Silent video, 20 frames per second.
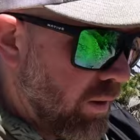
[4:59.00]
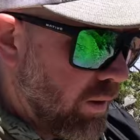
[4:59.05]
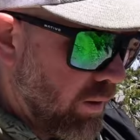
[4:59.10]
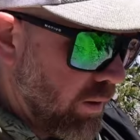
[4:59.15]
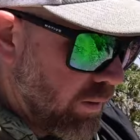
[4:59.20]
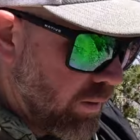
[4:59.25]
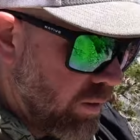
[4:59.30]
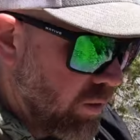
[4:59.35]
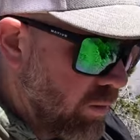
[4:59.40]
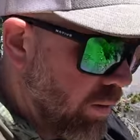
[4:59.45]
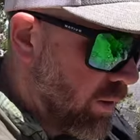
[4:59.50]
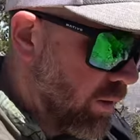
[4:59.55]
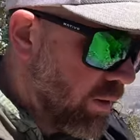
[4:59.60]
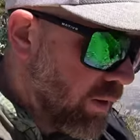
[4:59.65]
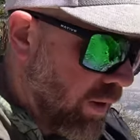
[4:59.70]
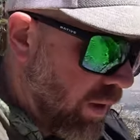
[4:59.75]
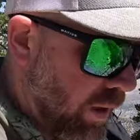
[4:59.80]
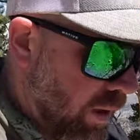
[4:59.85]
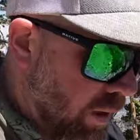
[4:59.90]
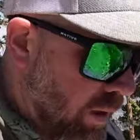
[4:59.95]
here on the trail
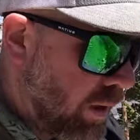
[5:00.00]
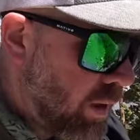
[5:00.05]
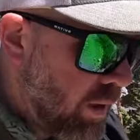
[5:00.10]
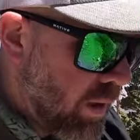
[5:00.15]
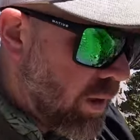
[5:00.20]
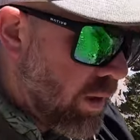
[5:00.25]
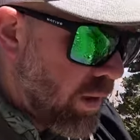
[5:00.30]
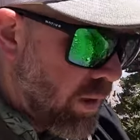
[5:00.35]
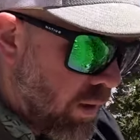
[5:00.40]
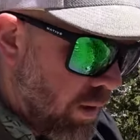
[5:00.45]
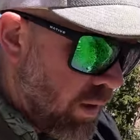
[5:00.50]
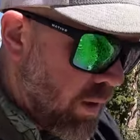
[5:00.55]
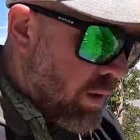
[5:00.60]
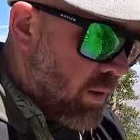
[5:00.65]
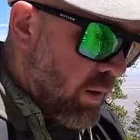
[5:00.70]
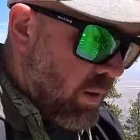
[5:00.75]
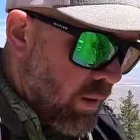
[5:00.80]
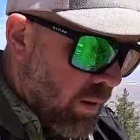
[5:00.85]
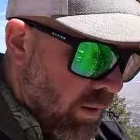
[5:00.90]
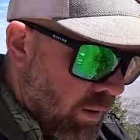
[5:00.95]
today.
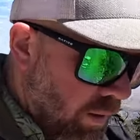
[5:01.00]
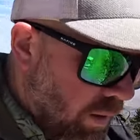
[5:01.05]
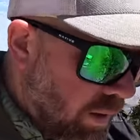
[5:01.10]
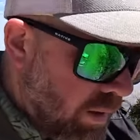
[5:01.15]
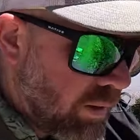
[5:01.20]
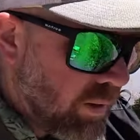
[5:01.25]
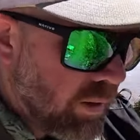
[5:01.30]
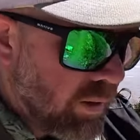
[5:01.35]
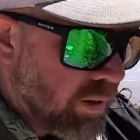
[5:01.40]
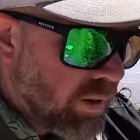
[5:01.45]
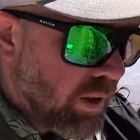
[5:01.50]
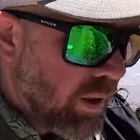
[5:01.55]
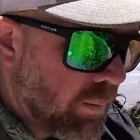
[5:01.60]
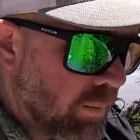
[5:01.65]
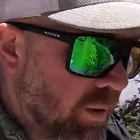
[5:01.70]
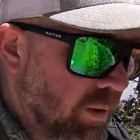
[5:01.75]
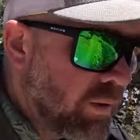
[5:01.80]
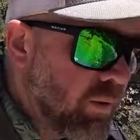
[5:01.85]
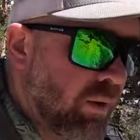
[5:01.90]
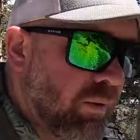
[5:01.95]
I uh, just stopped
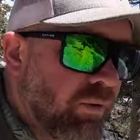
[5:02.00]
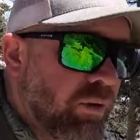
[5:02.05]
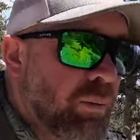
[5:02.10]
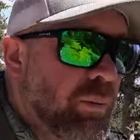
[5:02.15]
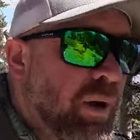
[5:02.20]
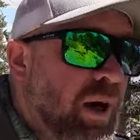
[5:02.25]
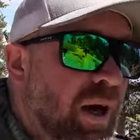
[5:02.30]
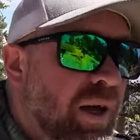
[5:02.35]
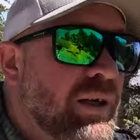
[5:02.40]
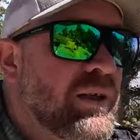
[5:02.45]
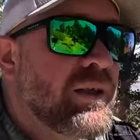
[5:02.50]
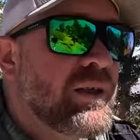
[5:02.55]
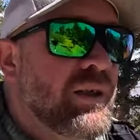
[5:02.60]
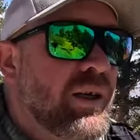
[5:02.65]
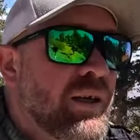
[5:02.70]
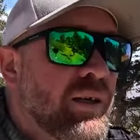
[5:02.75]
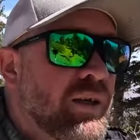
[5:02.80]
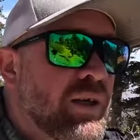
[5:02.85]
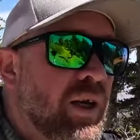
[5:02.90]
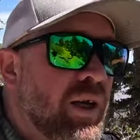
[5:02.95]
there, let a few pass, and
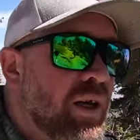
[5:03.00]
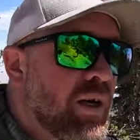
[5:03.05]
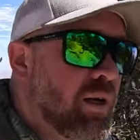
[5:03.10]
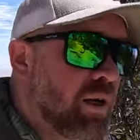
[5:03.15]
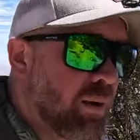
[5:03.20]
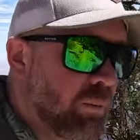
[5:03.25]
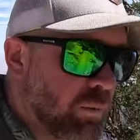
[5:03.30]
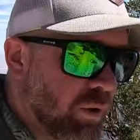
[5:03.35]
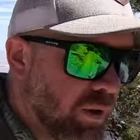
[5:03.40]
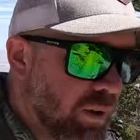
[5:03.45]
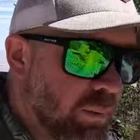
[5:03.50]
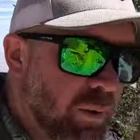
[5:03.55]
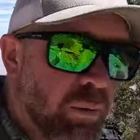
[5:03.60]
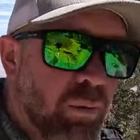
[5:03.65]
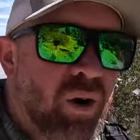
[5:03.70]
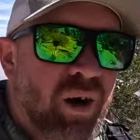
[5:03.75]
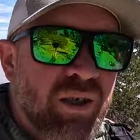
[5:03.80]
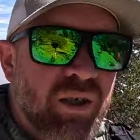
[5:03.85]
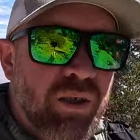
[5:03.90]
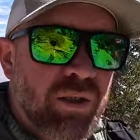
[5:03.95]
as I'm looking at my
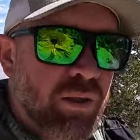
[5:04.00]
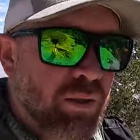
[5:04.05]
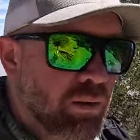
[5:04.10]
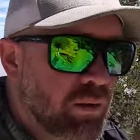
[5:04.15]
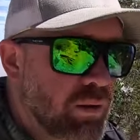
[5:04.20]
watch to